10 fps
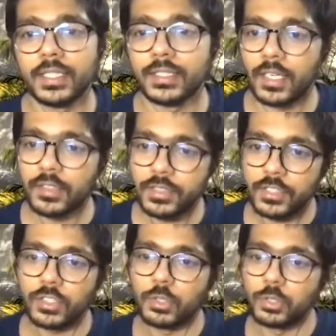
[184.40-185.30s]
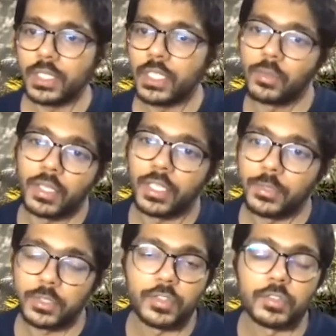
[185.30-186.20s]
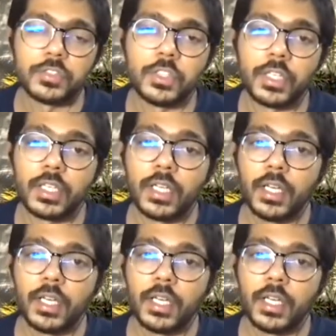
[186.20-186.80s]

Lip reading: errors is usually only useful for,